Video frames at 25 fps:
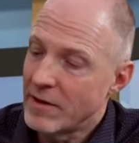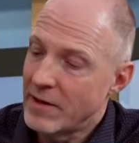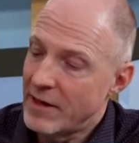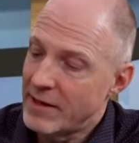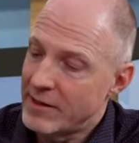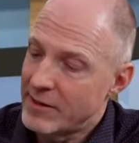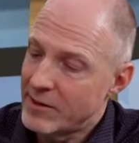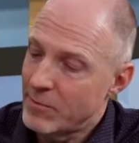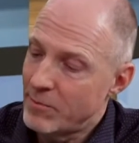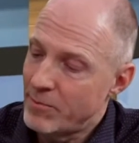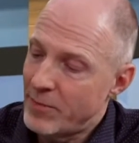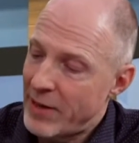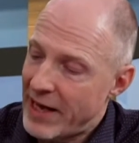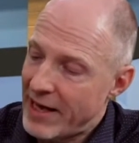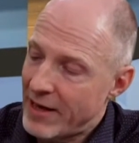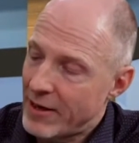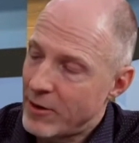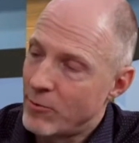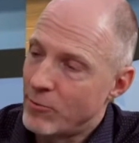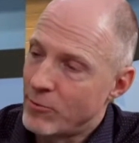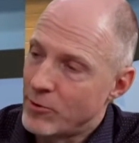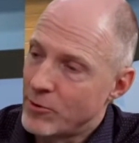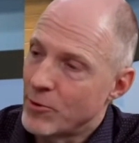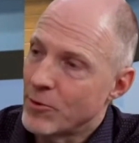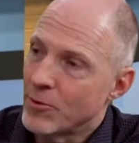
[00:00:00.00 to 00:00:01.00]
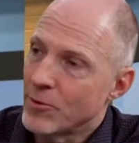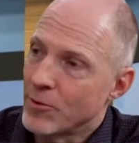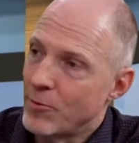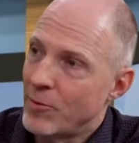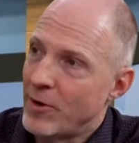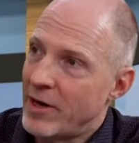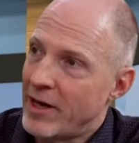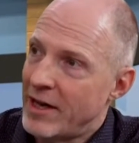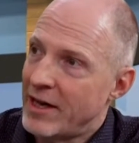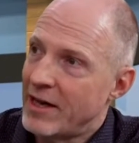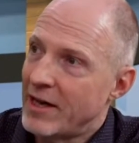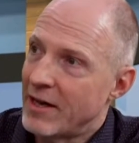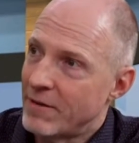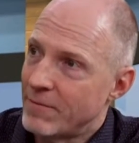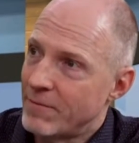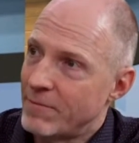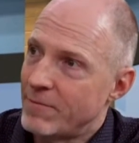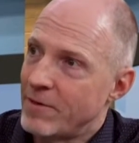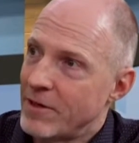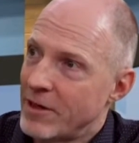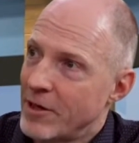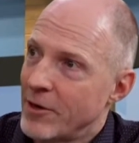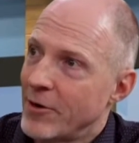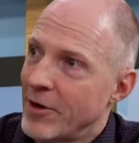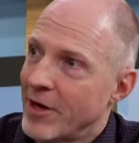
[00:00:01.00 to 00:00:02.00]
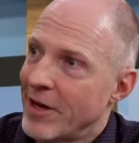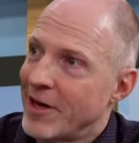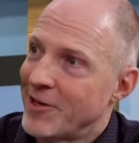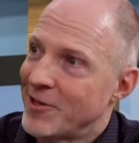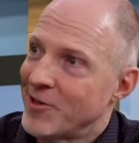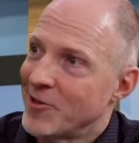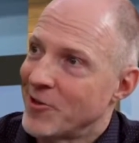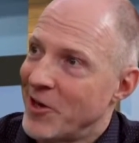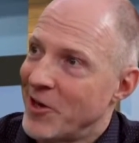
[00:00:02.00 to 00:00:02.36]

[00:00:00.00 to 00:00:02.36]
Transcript: it's a backdoor way of figuring out your